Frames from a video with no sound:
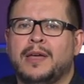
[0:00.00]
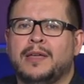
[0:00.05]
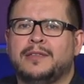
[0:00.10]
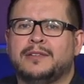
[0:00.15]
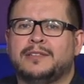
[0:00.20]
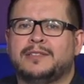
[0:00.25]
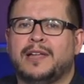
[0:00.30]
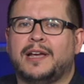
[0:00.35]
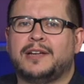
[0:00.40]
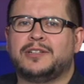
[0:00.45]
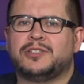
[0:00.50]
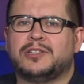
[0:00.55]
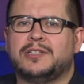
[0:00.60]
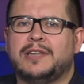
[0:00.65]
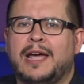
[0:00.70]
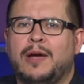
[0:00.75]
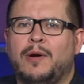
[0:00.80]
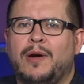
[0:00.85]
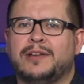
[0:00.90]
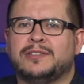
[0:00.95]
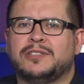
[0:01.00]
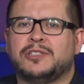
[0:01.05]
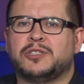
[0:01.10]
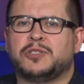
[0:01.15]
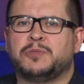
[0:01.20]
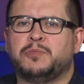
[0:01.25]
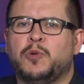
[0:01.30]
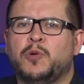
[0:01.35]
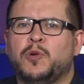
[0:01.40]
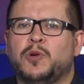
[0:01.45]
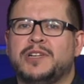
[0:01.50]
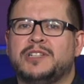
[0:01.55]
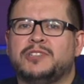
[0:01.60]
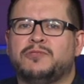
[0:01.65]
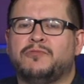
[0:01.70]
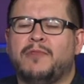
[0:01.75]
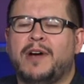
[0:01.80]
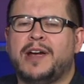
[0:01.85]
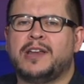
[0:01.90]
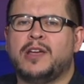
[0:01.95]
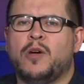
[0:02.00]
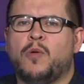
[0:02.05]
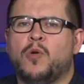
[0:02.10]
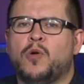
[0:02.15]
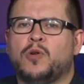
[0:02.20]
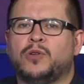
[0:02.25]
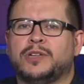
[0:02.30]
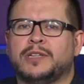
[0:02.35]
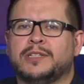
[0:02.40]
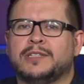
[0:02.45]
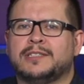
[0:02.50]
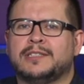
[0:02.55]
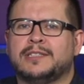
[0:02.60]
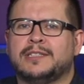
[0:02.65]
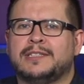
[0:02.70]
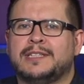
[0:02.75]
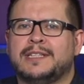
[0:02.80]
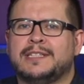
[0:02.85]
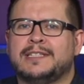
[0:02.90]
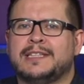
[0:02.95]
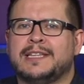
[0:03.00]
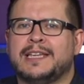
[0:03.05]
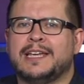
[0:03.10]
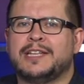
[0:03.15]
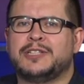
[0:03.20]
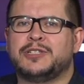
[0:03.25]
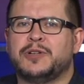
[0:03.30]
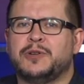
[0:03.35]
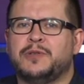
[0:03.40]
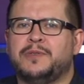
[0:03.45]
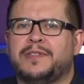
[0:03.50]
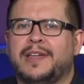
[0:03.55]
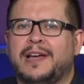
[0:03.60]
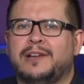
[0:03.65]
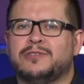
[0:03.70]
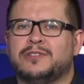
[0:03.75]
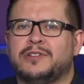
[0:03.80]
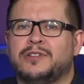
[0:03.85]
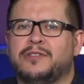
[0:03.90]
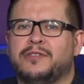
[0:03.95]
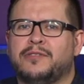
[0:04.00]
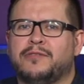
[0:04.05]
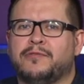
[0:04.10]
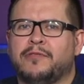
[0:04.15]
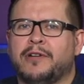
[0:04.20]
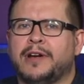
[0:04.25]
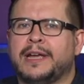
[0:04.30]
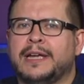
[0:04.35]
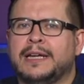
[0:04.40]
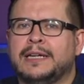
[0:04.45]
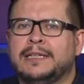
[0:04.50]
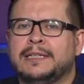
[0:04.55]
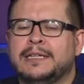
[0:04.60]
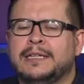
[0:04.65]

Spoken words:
The station now has its smallest radio audience since the year 2003.